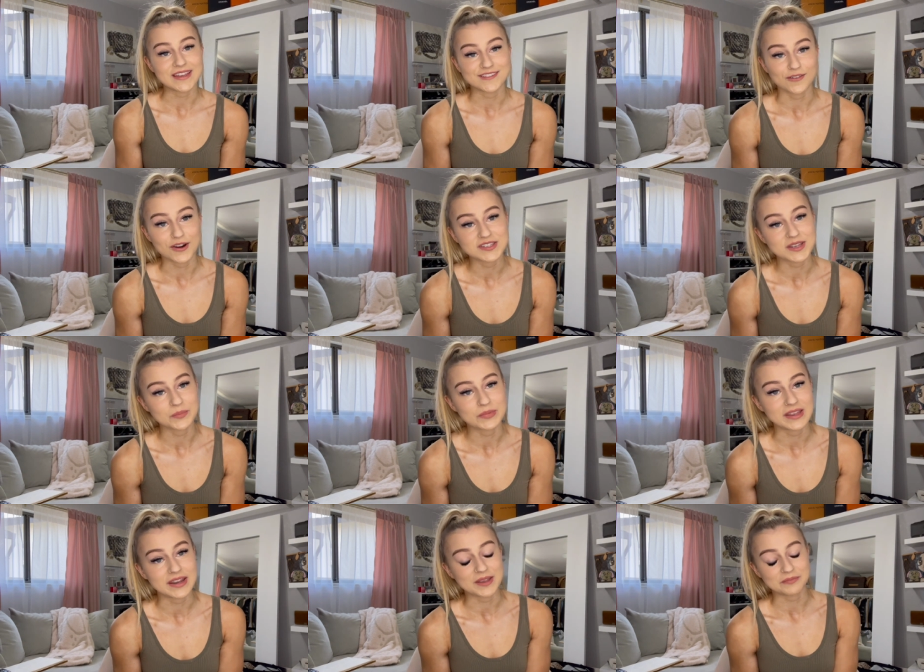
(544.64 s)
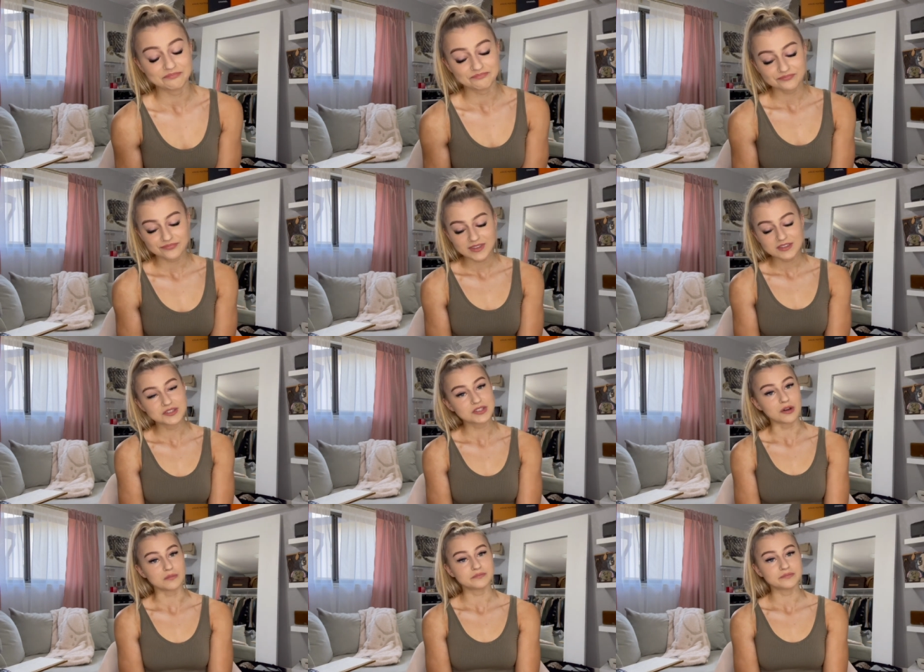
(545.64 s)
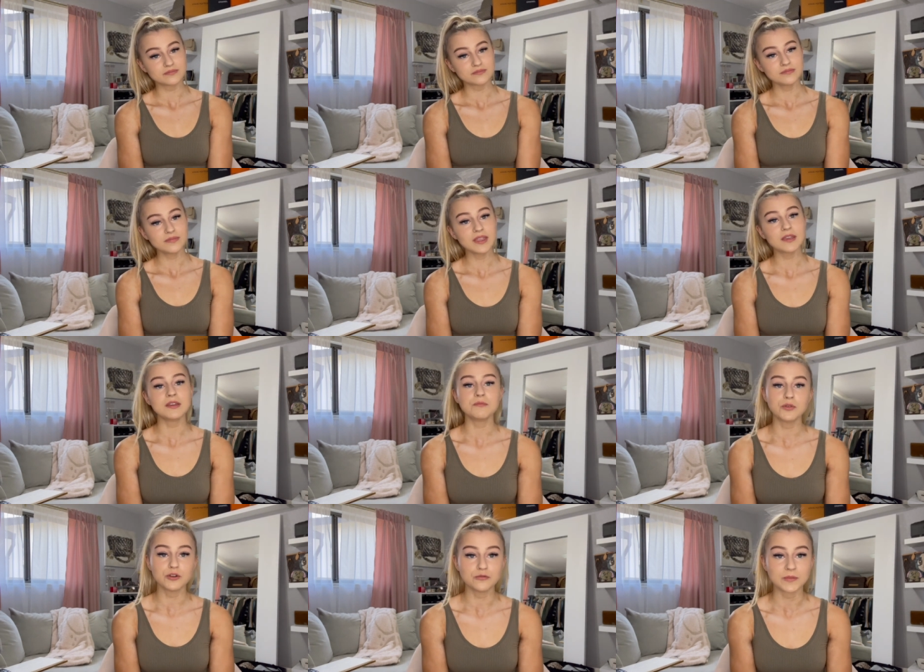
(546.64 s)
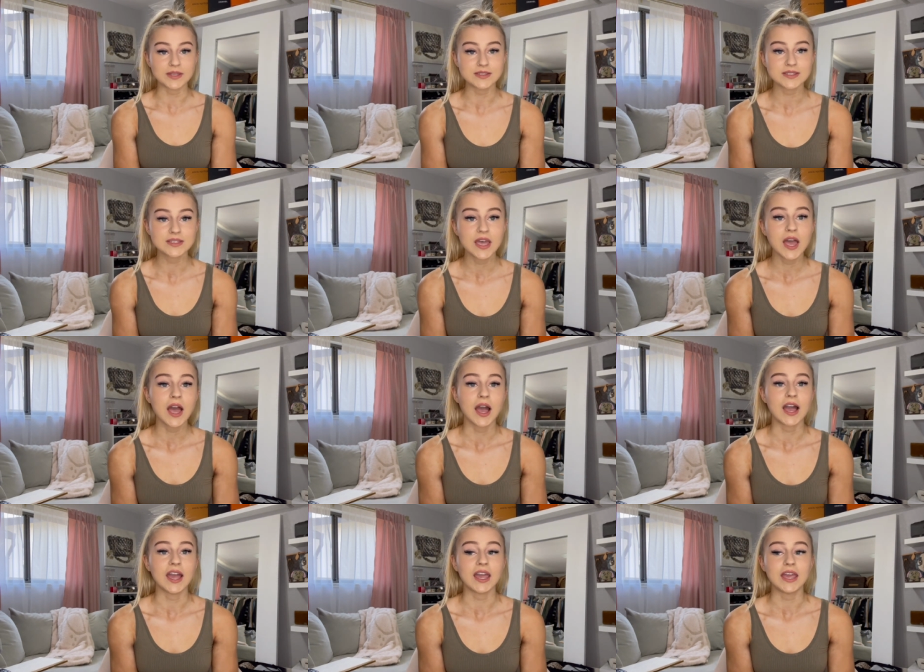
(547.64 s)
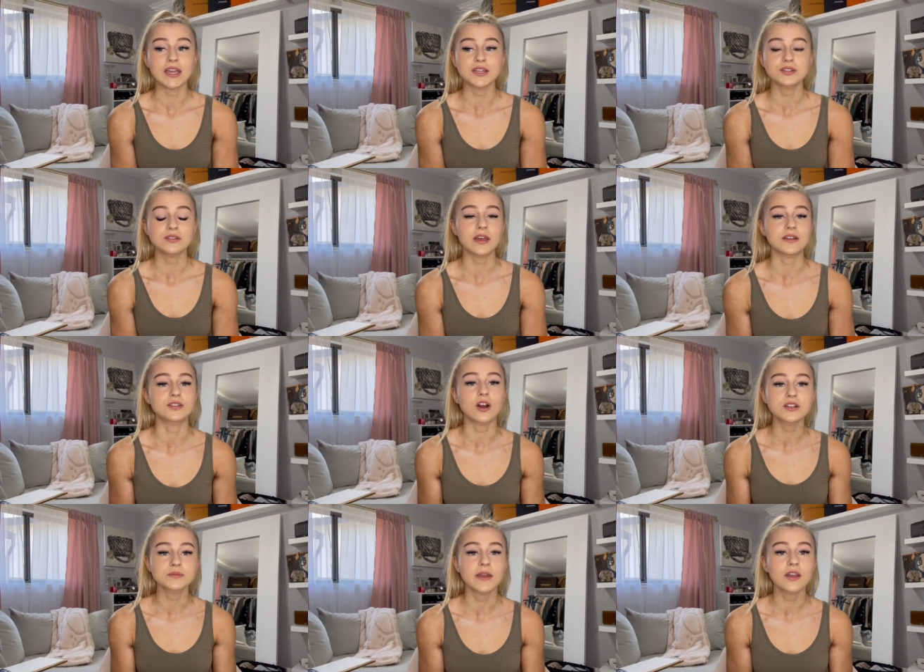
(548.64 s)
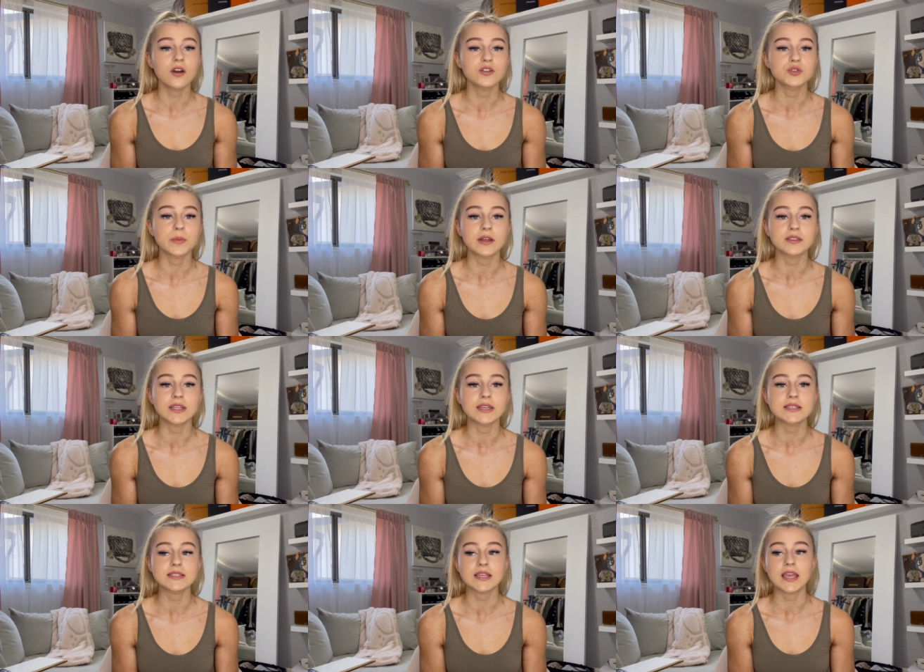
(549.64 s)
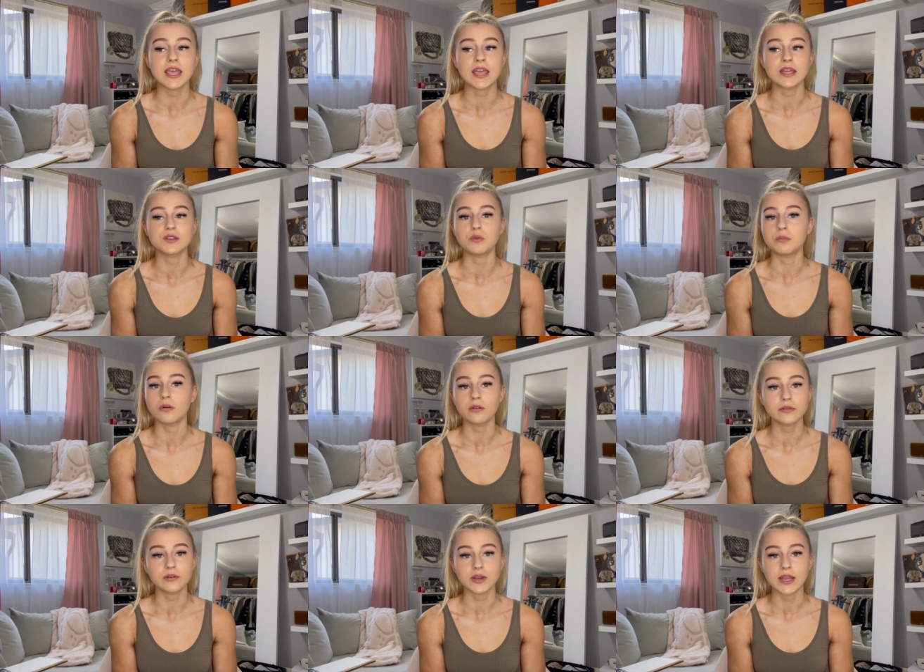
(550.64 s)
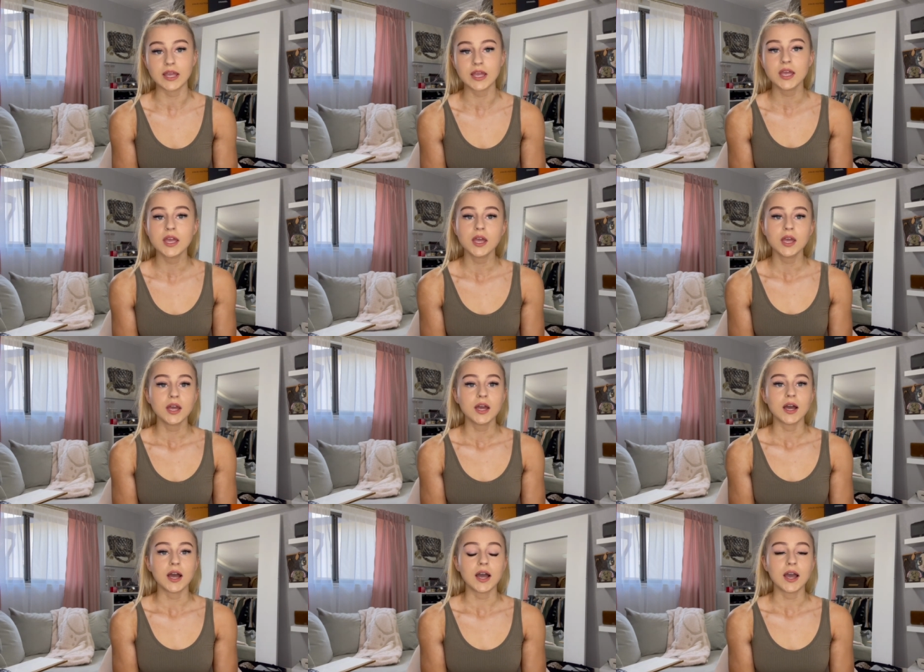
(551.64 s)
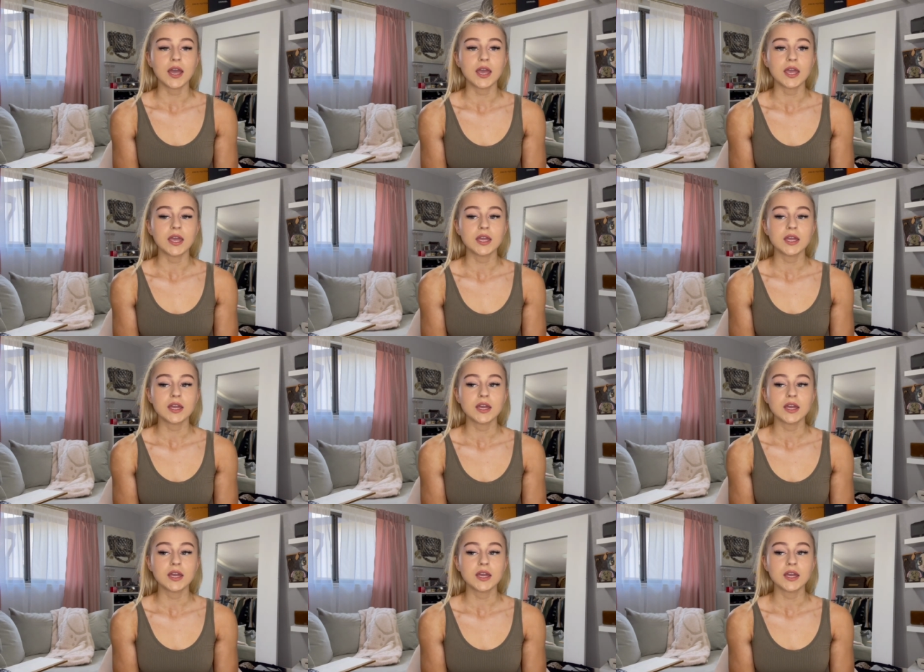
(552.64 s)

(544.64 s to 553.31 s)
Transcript: as far as competing. So improvements, I had talked to my coach about this and we both agree. I